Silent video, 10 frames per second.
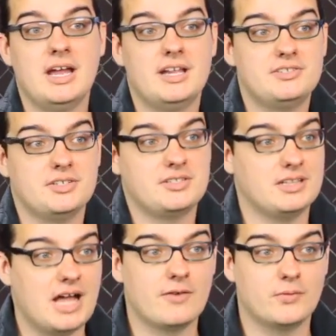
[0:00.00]
And it's just a
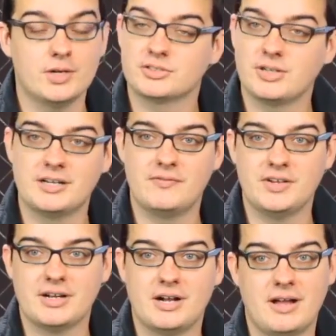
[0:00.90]
lot of work trying to
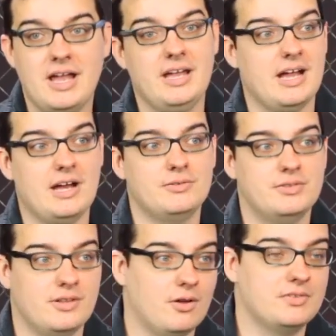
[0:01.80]
figure out, hey, how do
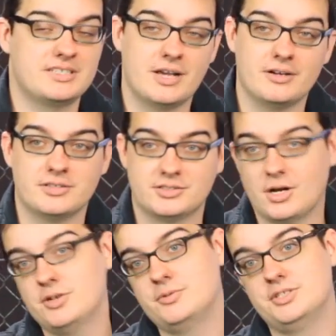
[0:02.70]
all these characters
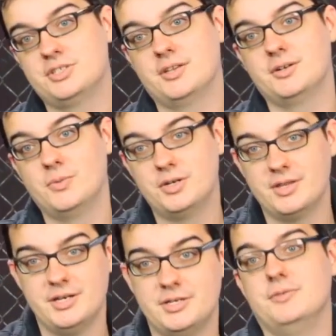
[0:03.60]
talk to each other and what do
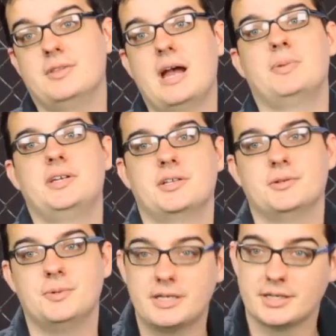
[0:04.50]
they do that particular
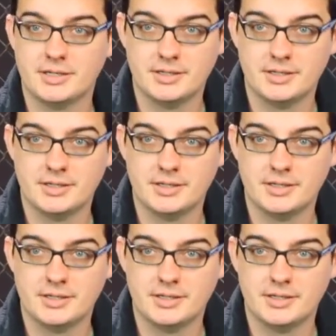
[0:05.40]
week?